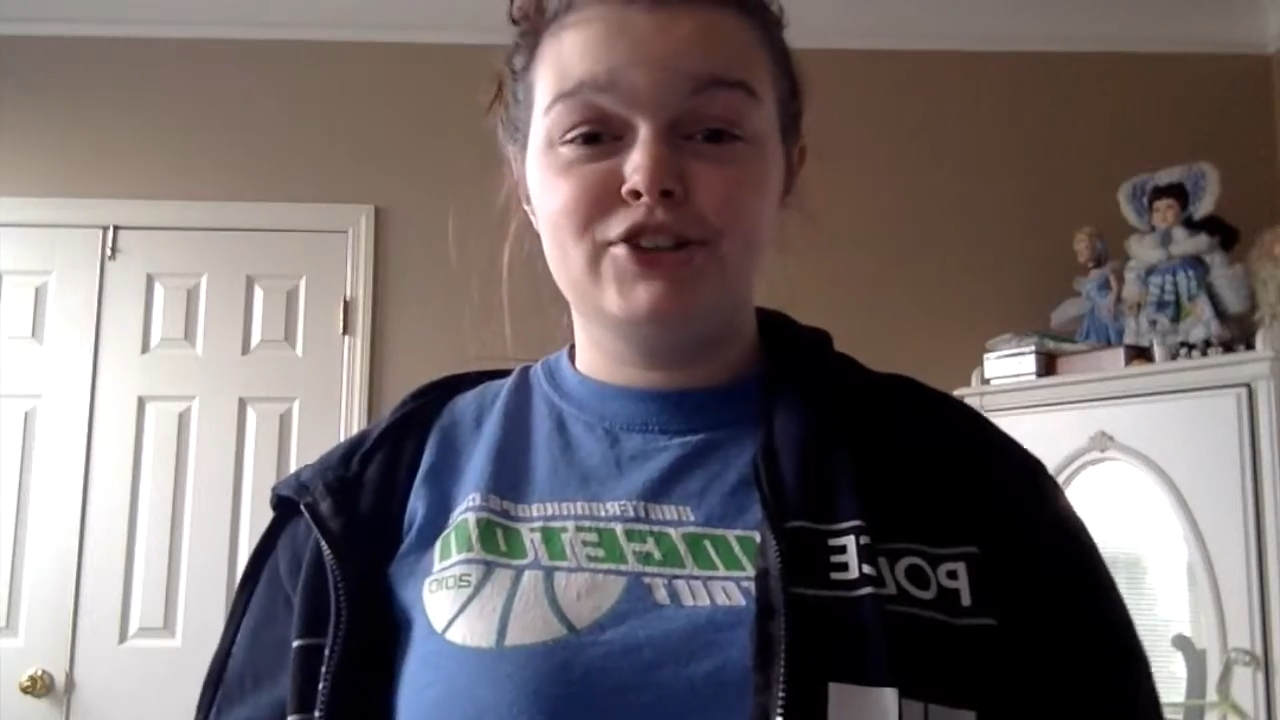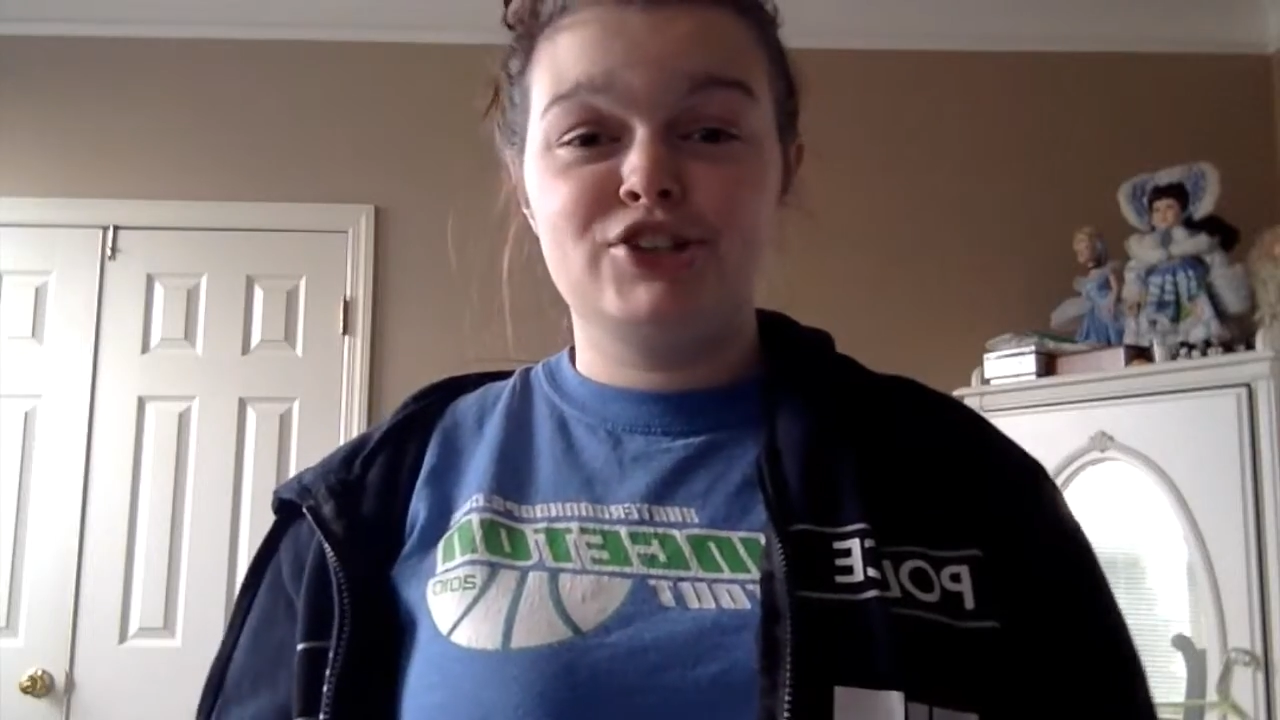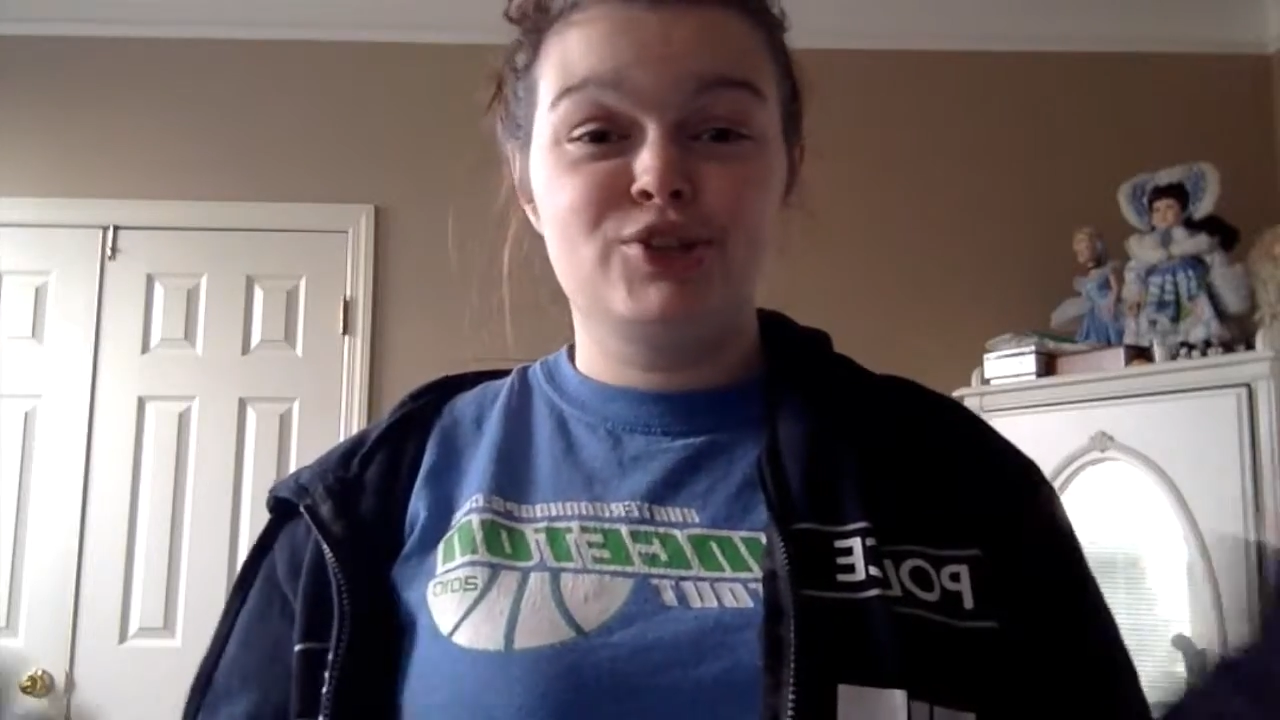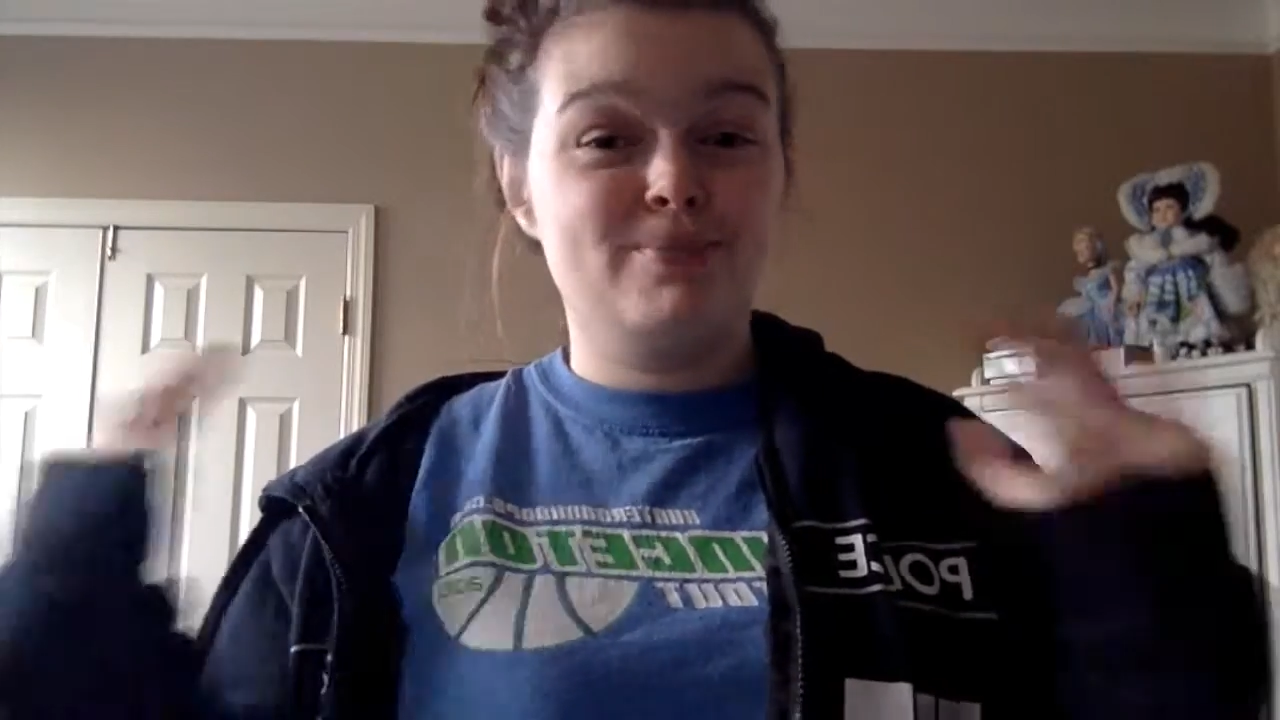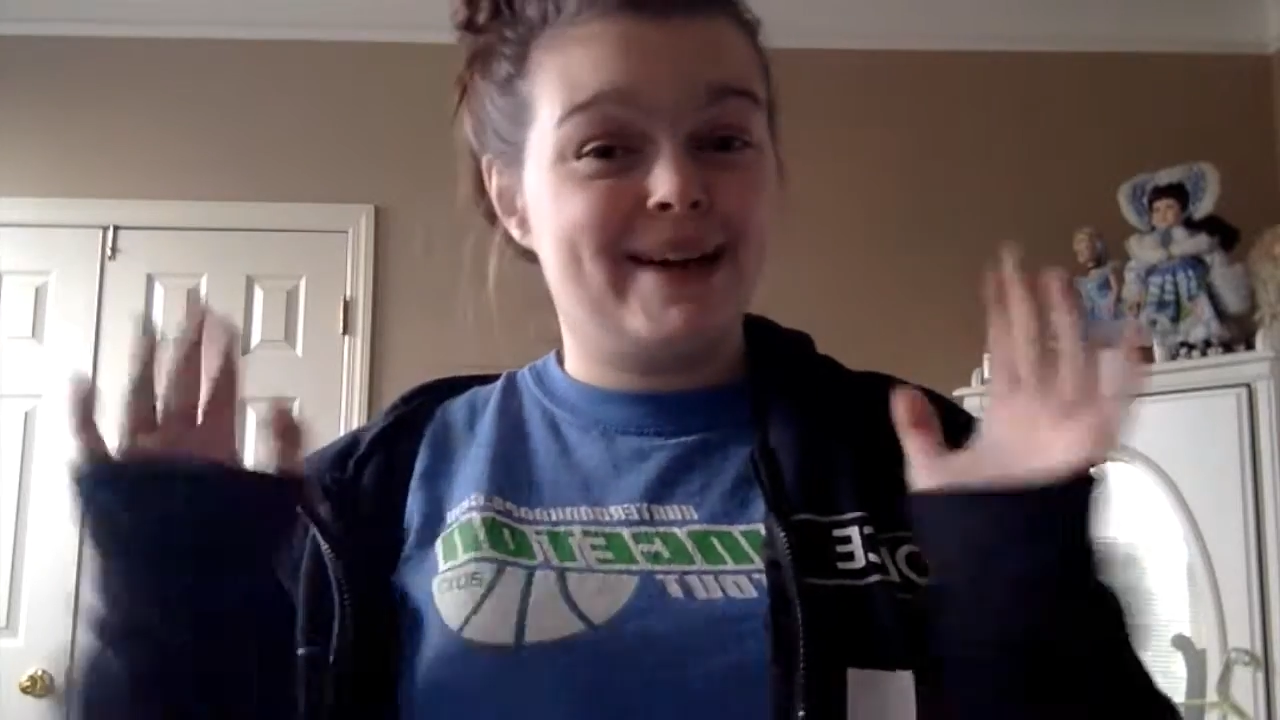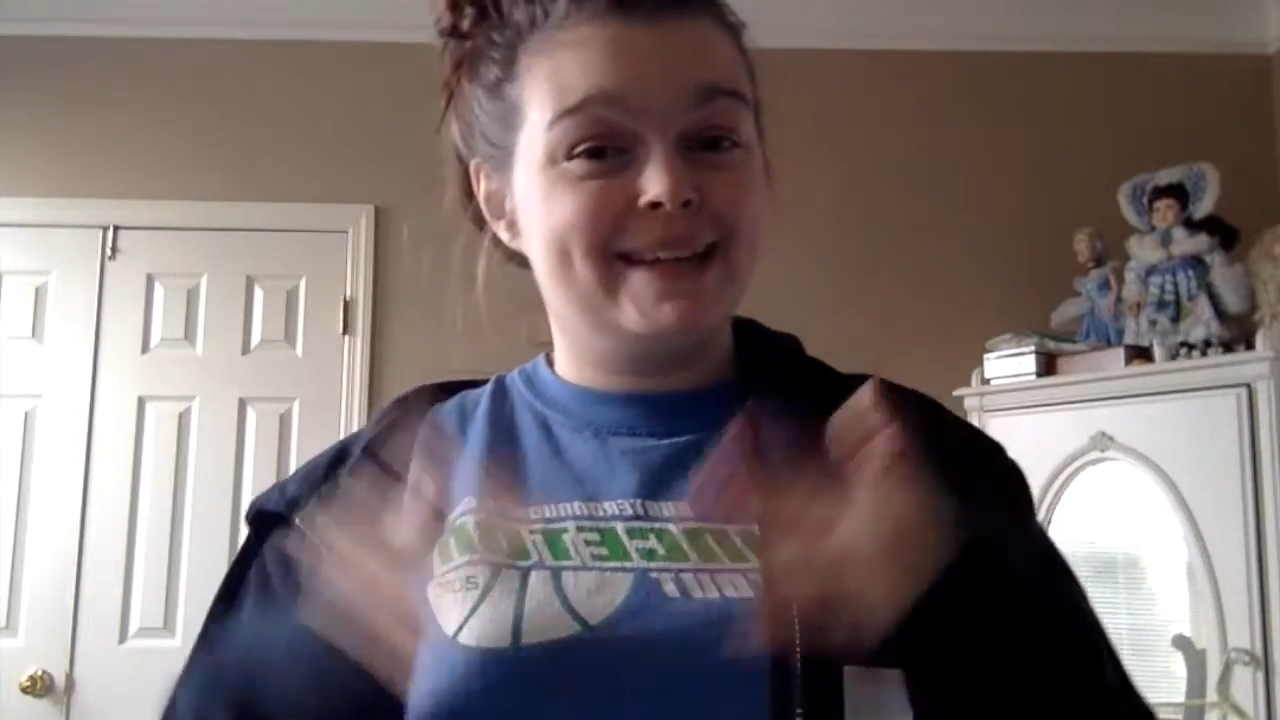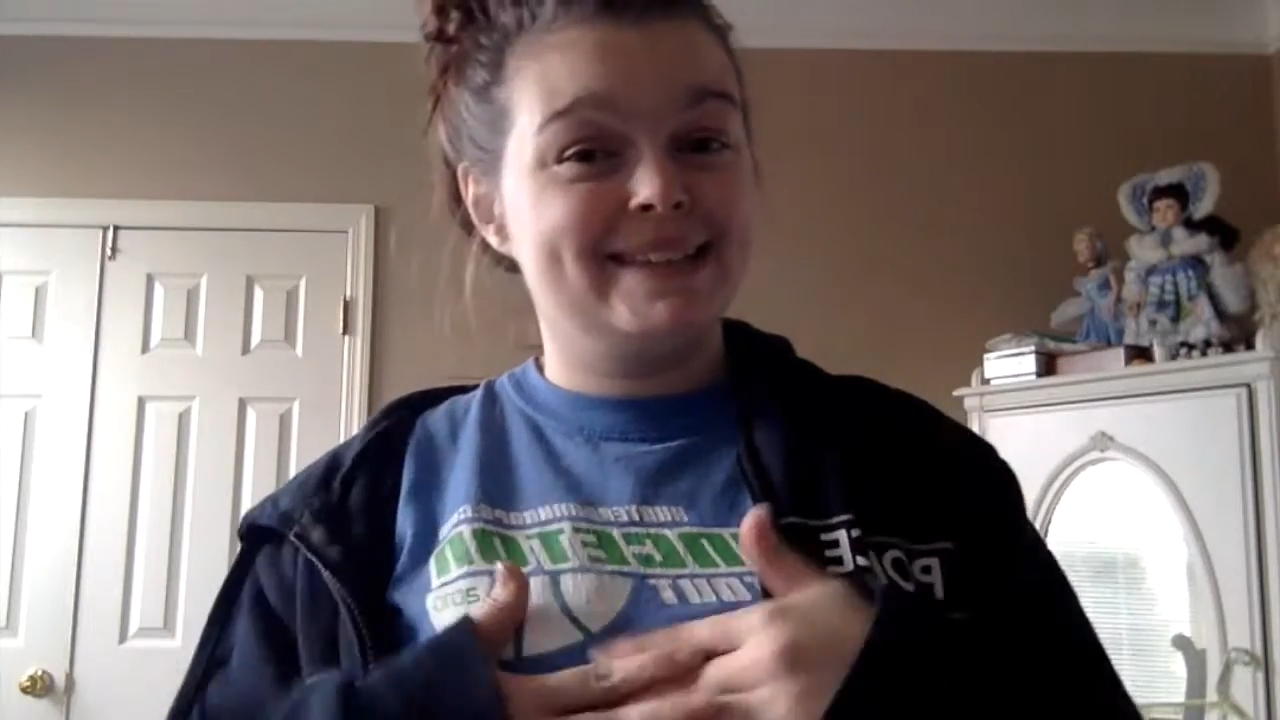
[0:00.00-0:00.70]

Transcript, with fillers: to do my